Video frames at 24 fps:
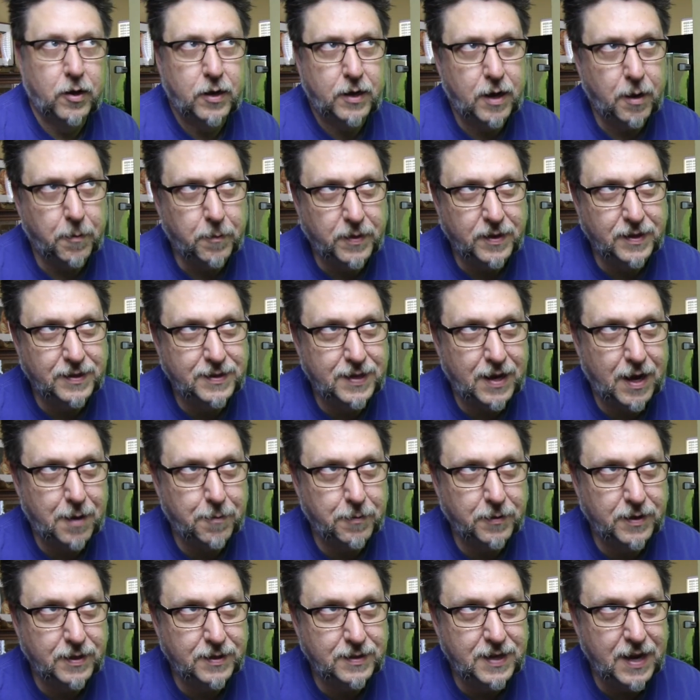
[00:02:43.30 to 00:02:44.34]
look up the
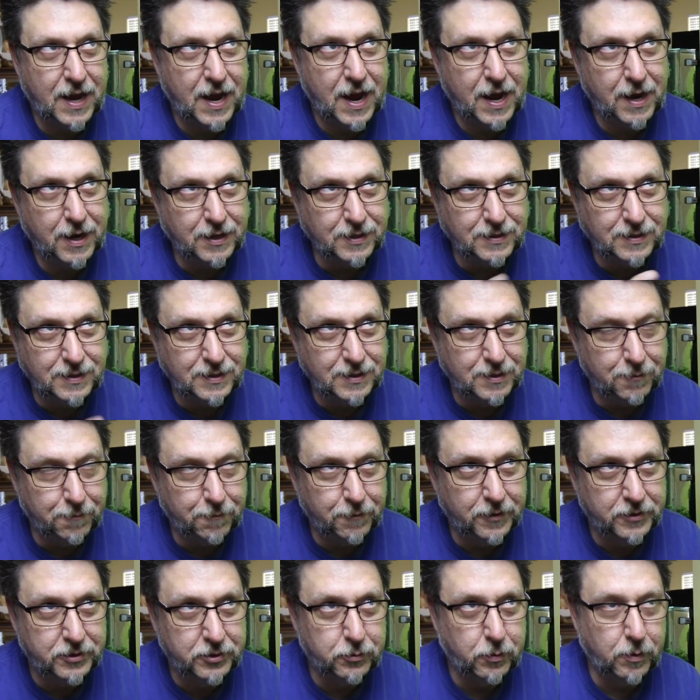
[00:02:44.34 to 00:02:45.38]
top of the tank and see some
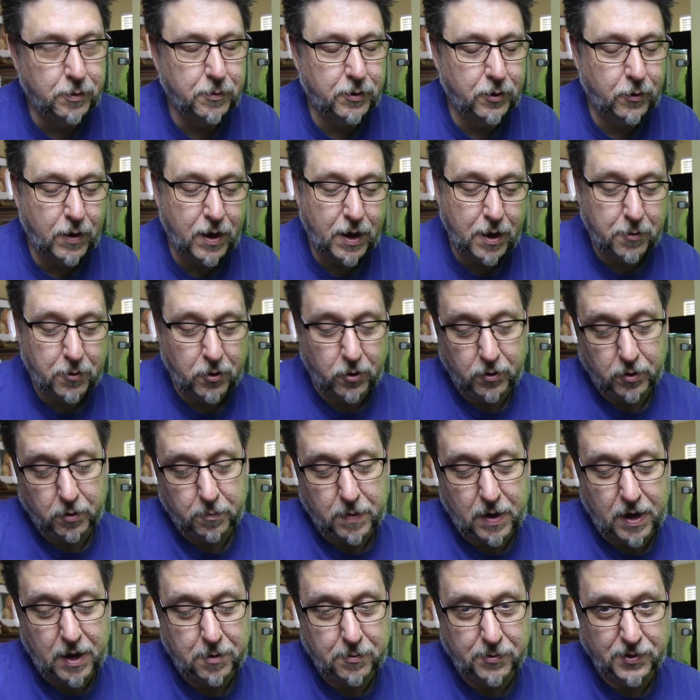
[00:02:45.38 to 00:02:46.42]
fish swimming around, or the
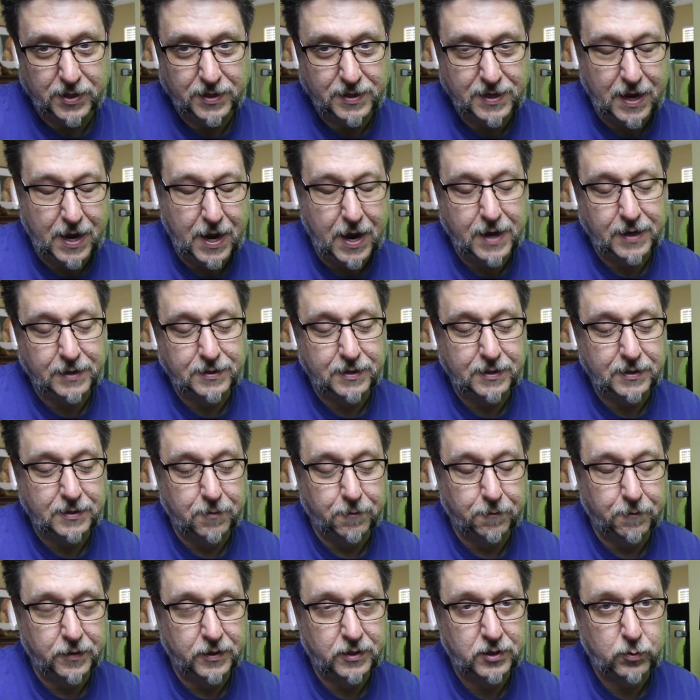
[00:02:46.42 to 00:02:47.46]
bottom of the tank, see
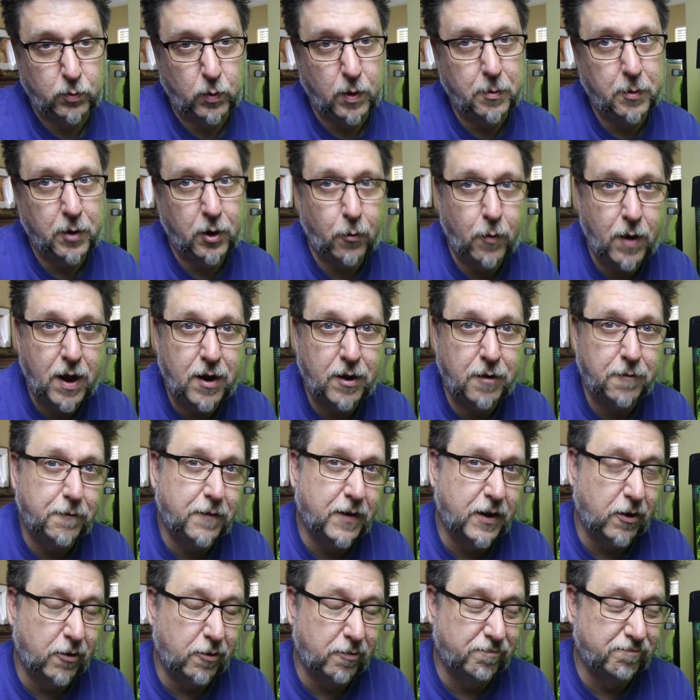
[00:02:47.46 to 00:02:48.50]
some fish swimming around, and
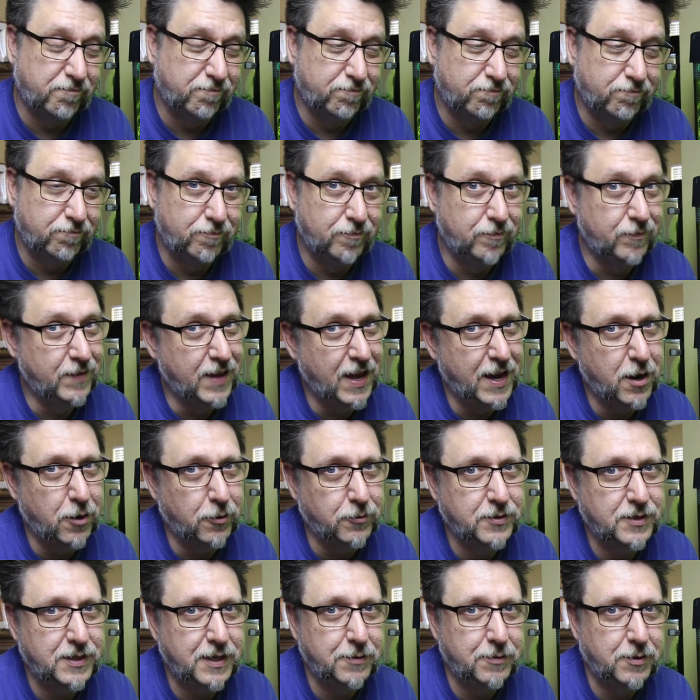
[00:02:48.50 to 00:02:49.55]
figure they
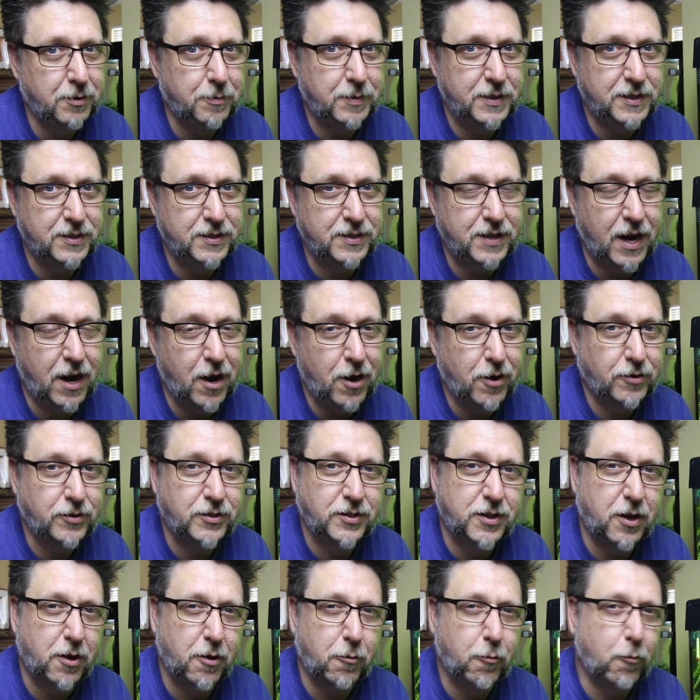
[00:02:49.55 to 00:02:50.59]
don't seem to be scared,
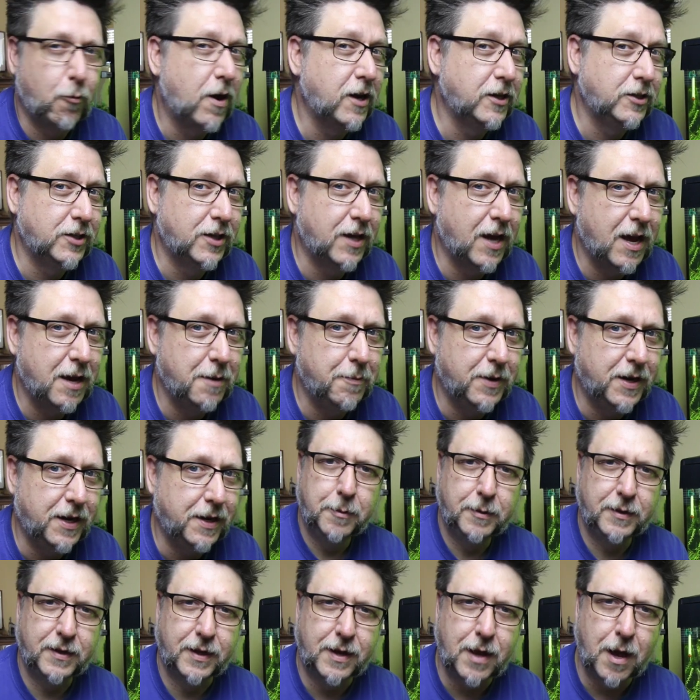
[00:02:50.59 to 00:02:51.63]
so why should I be?
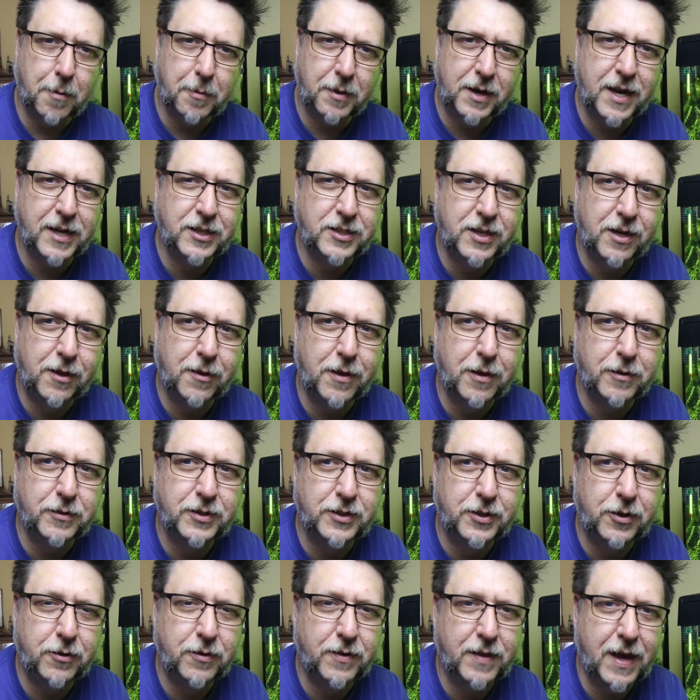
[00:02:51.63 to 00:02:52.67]
The combination of those
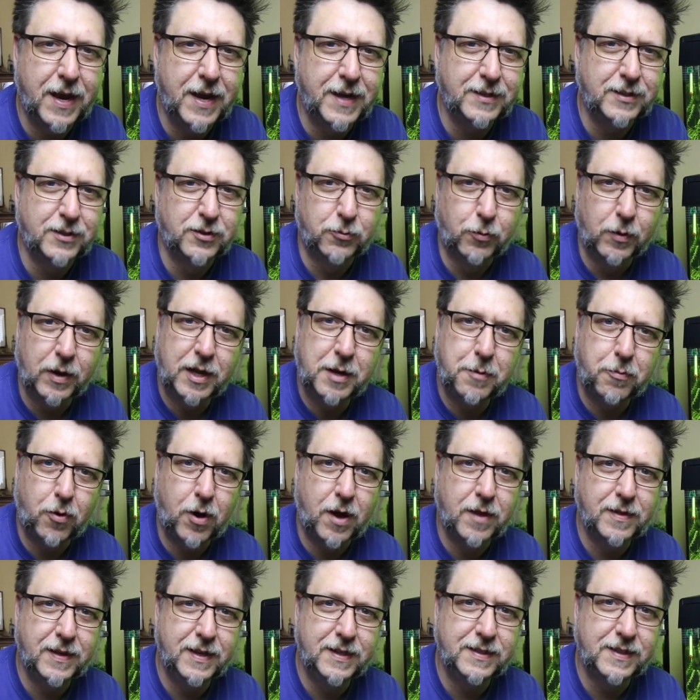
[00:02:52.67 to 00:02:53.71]
two things has really
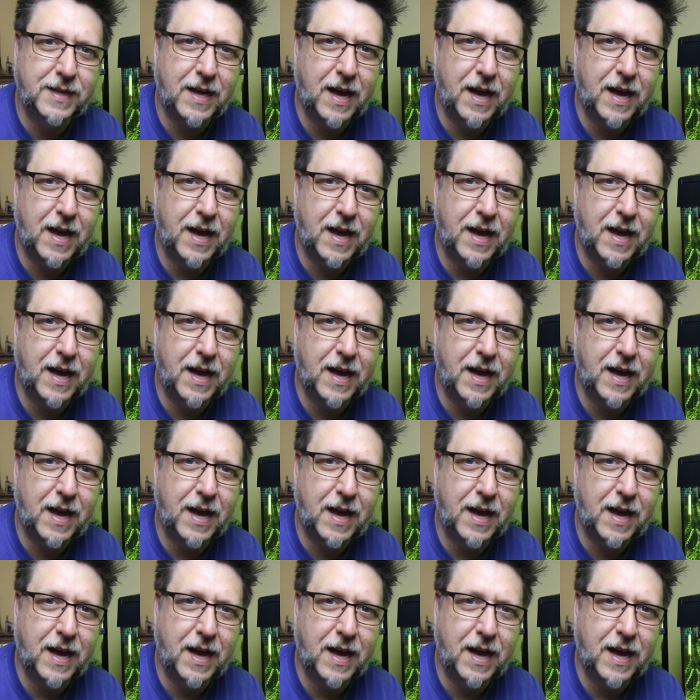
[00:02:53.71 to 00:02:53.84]
brought these